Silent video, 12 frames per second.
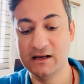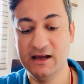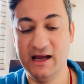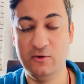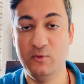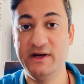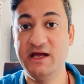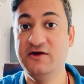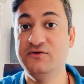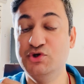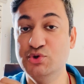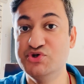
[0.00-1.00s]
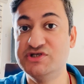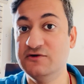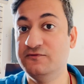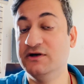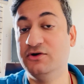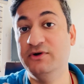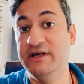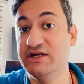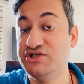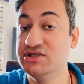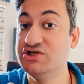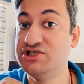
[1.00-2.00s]
And when I use the word
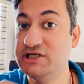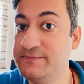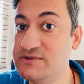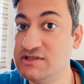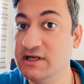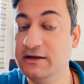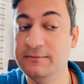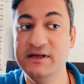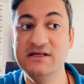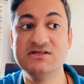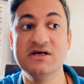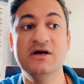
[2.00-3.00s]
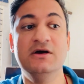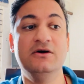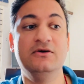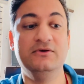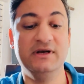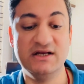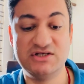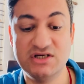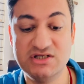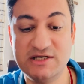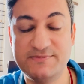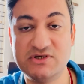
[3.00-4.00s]
relationships, it means
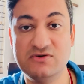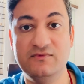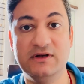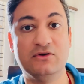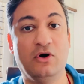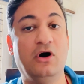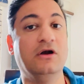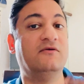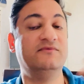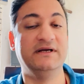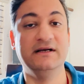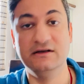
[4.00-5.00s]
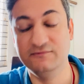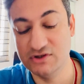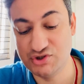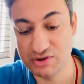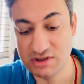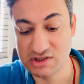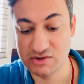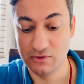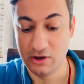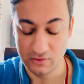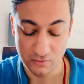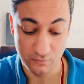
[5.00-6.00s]
relationships with all of the individuals,
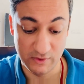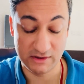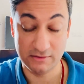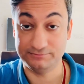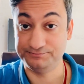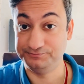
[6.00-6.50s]
with